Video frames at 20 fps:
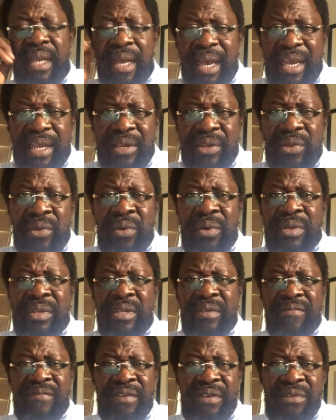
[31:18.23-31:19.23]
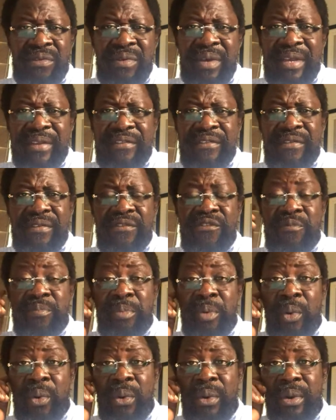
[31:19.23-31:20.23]
I know individuals
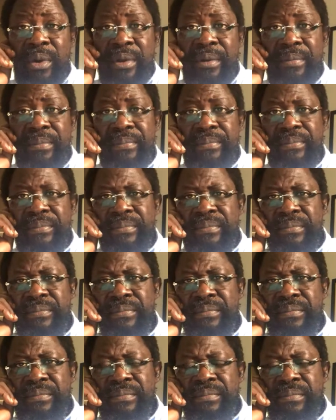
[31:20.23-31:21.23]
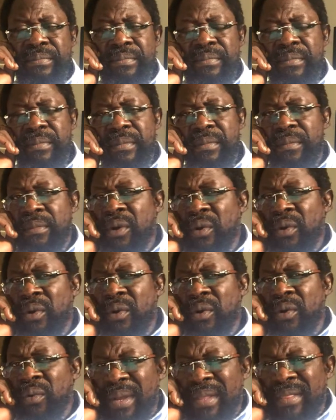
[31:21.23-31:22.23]
spoke, but
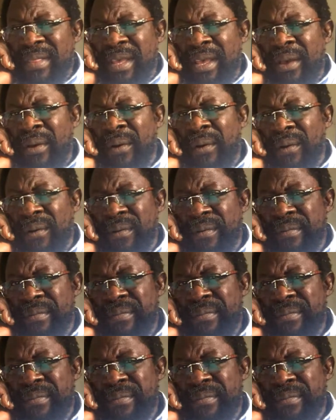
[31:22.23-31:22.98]
where were they all?